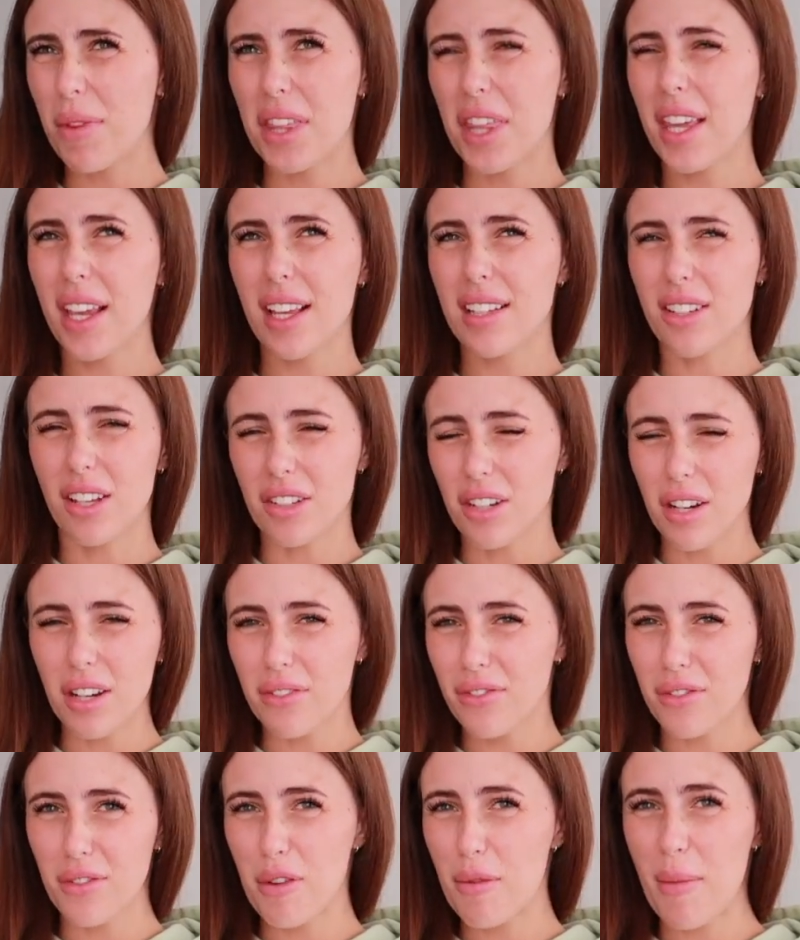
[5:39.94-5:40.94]
The thing is, I
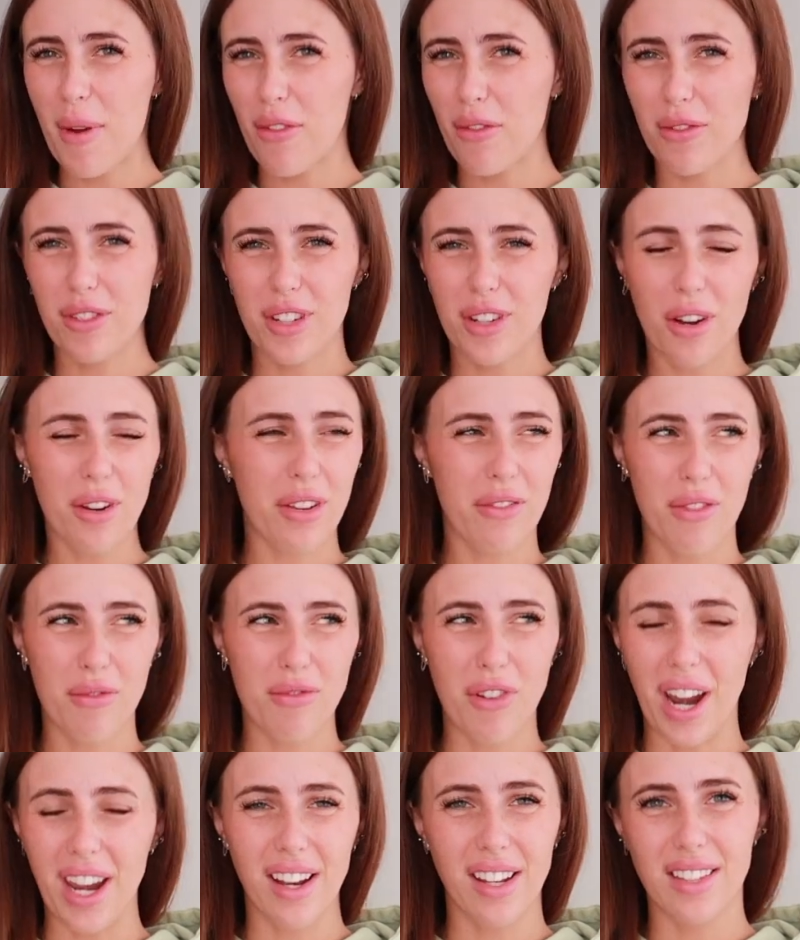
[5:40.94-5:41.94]
don't even
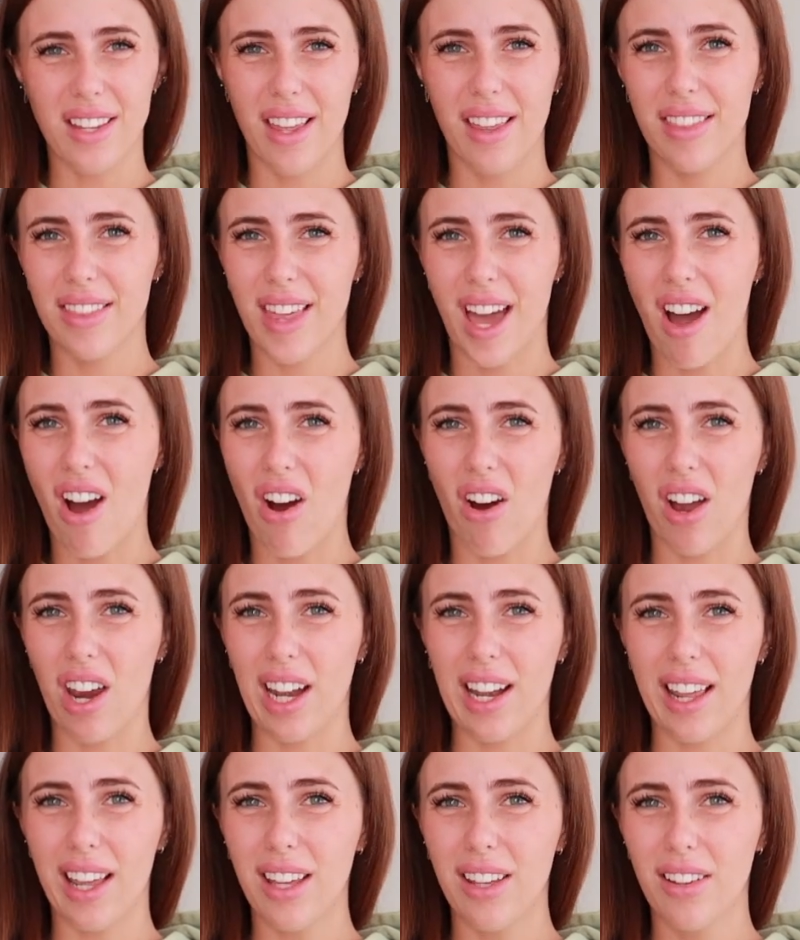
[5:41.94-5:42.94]
rate it that
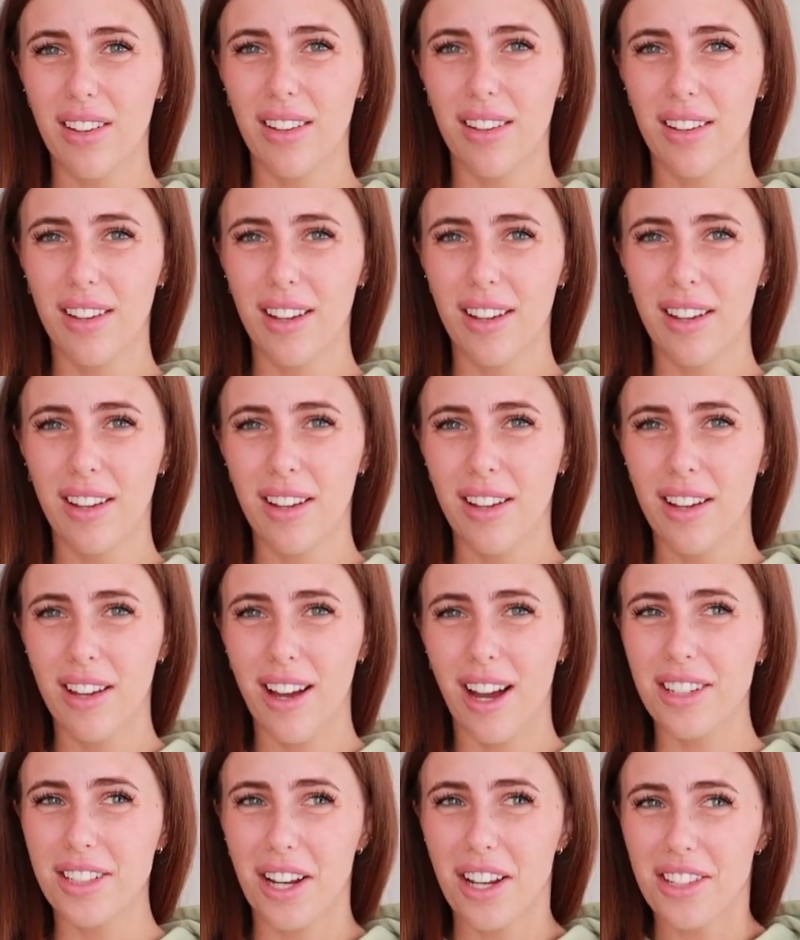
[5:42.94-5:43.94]
highly.
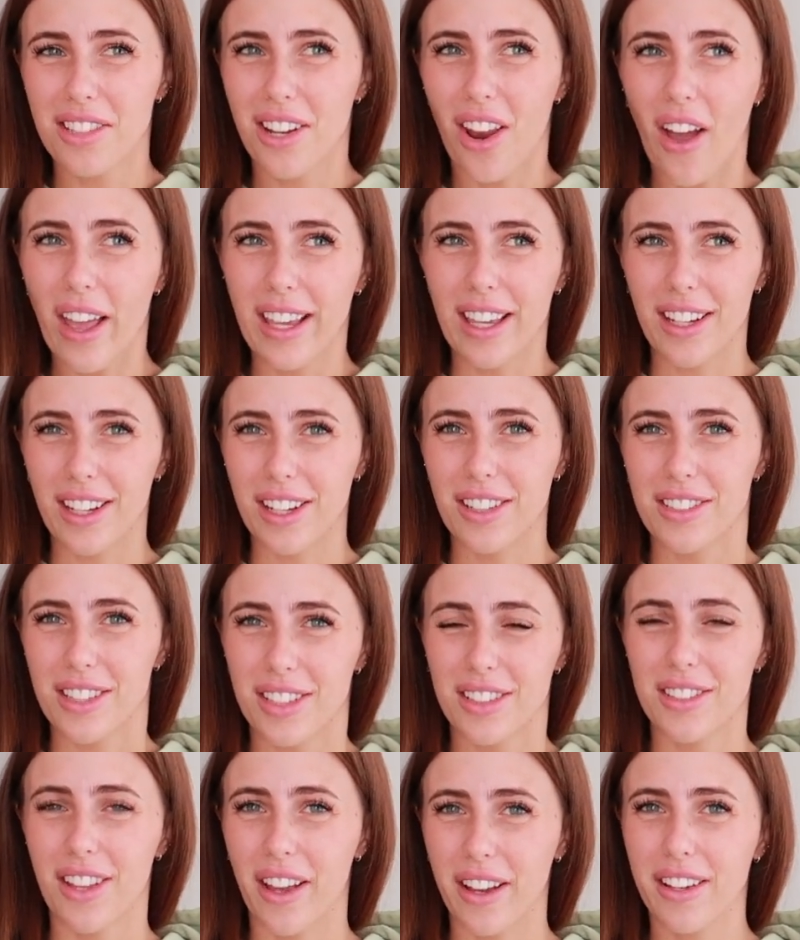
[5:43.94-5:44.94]
I just like it because
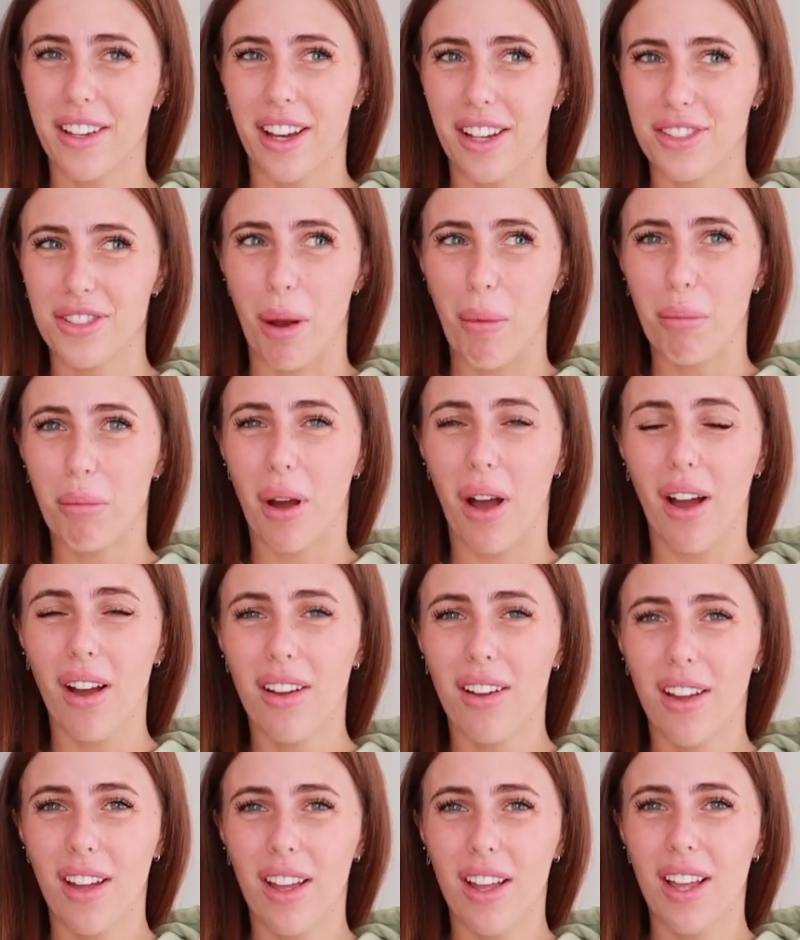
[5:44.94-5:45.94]
it's like a jumper.
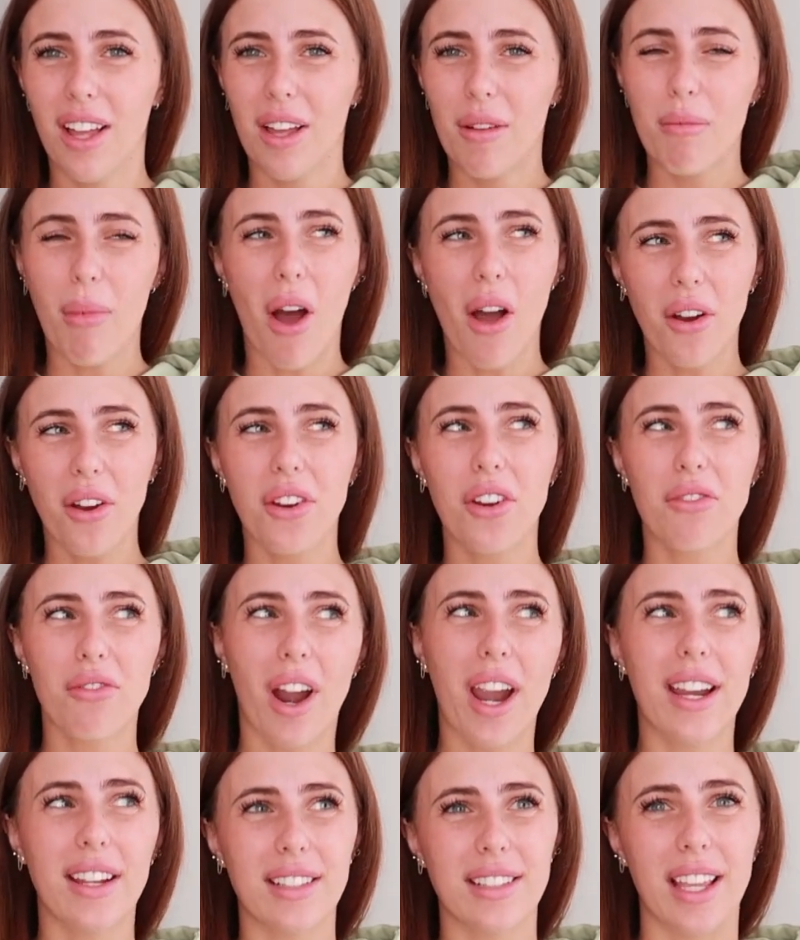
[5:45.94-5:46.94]
But I'm gonna
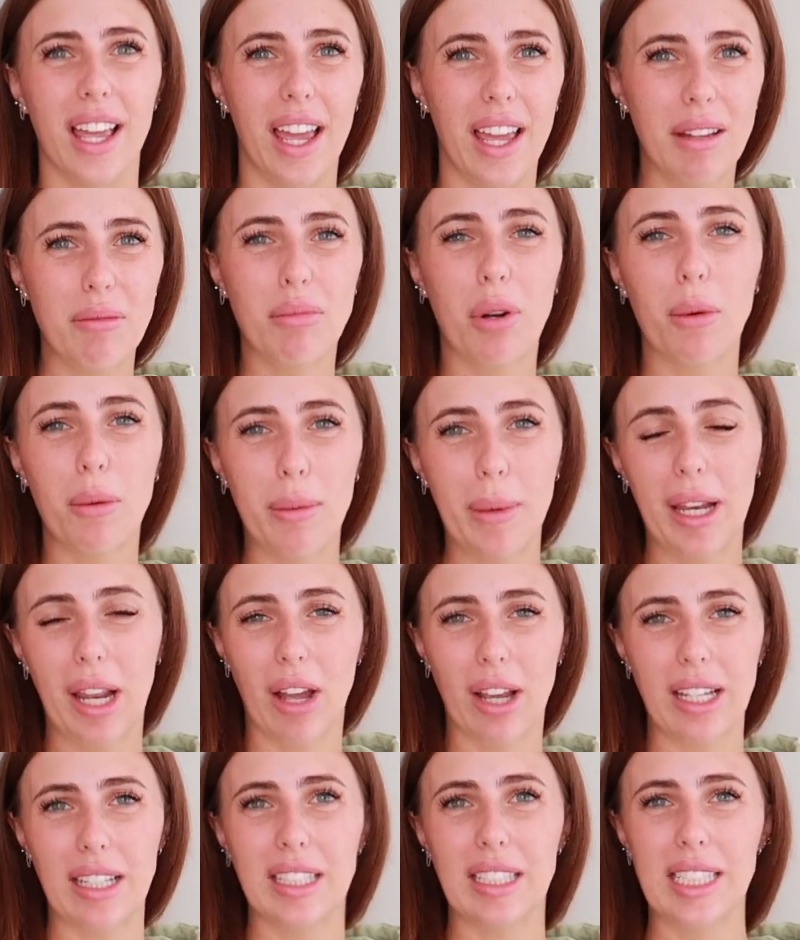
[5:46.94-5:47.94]
rate it probably
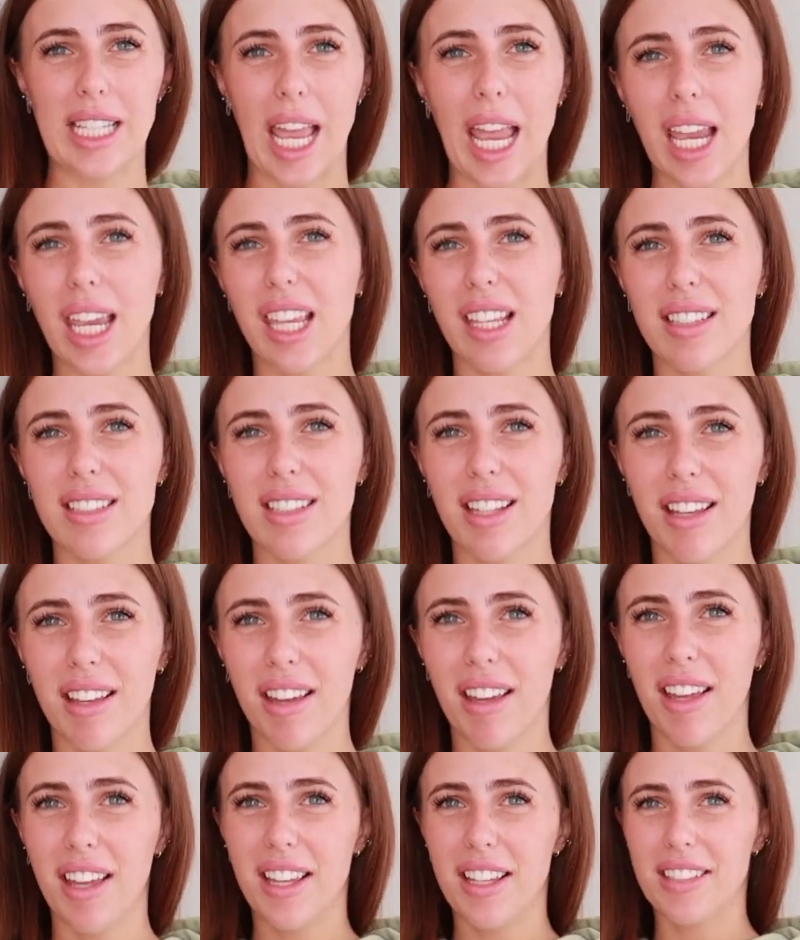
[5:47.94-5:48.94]
like a 6.
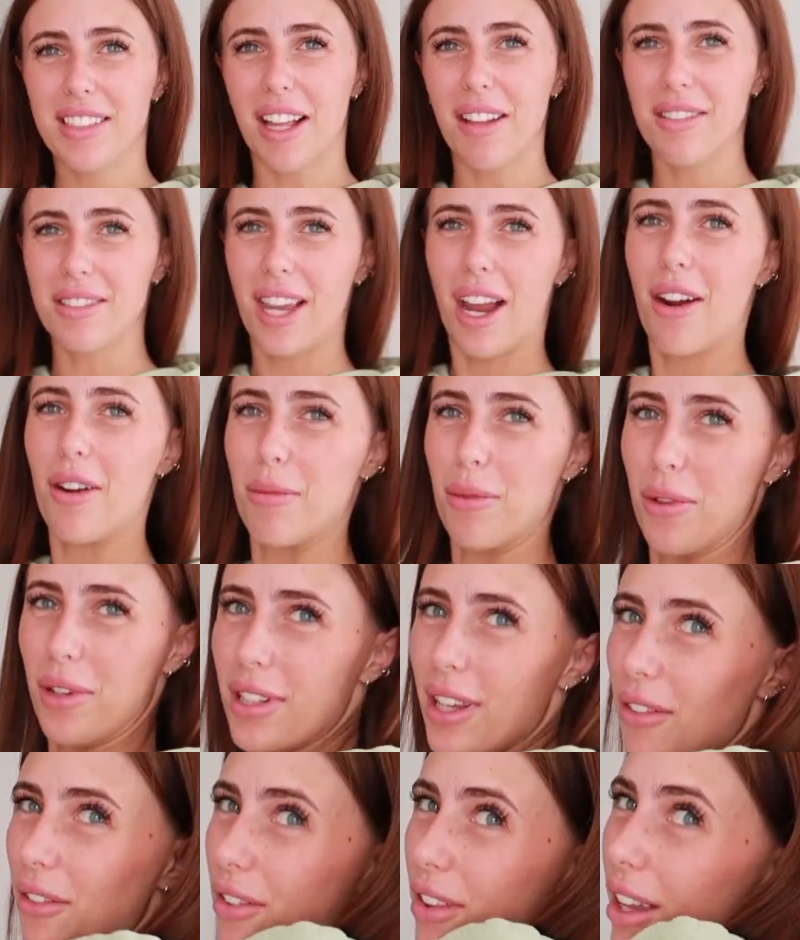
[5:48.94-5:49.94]
Sounds terrible
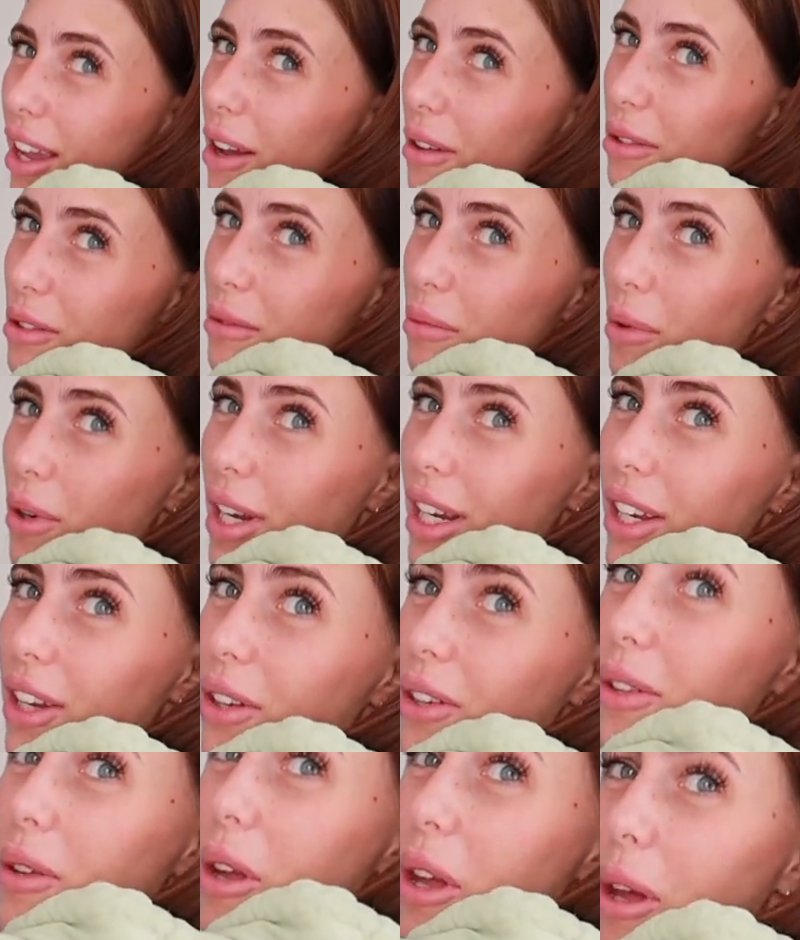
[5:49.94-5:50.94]
because everything else is pretty
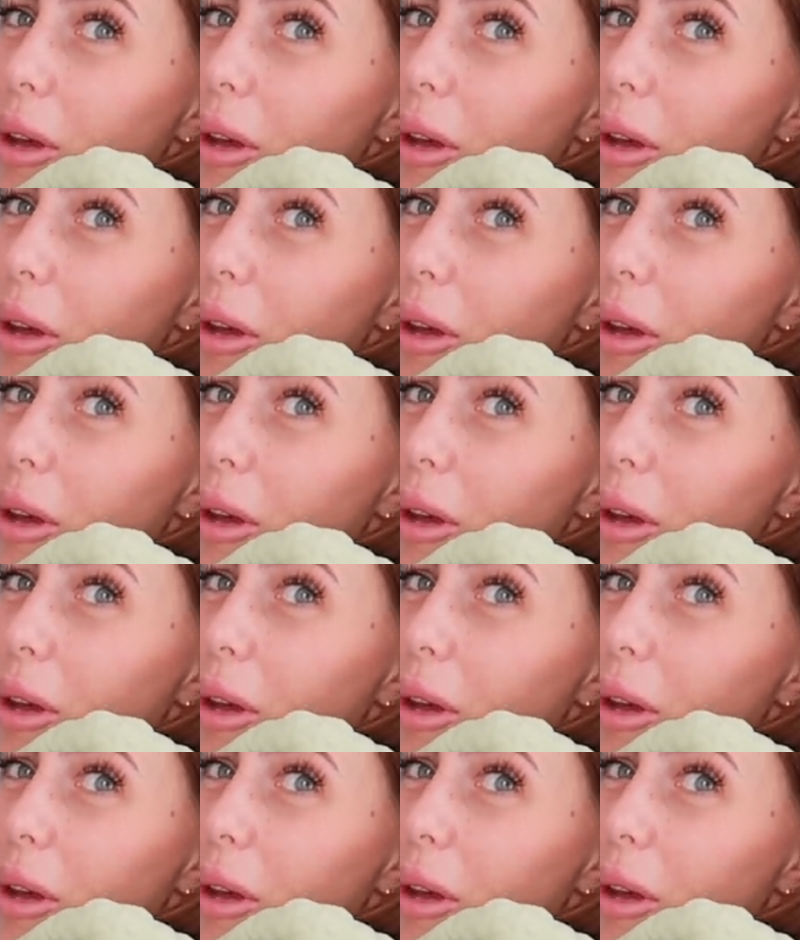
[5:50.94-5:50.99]
good.